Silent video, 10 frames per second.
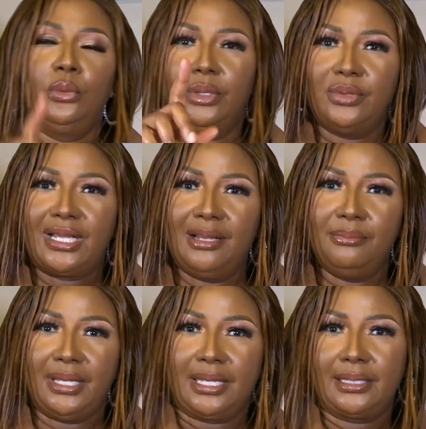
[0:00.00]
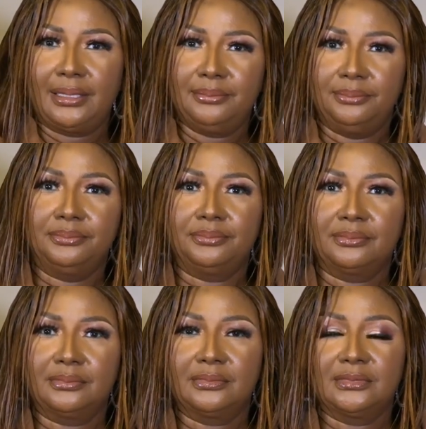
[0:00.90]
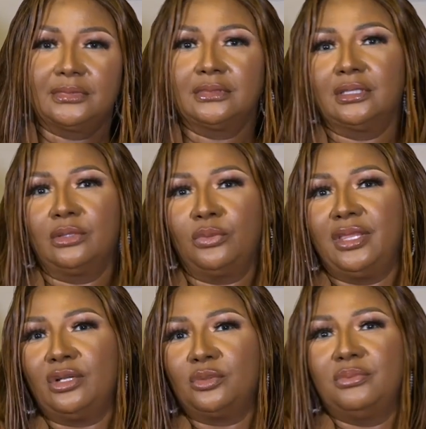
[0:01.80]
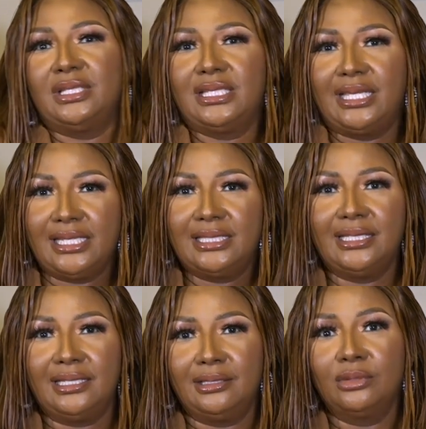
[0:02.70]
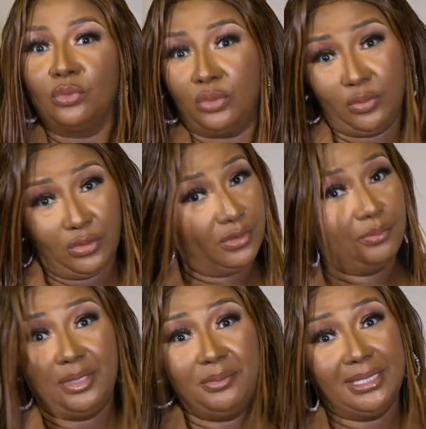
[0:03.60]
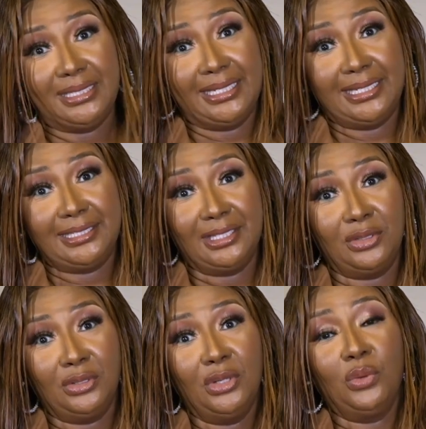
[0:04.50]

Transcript: When we come back, without mitigating, we won't be mitigating.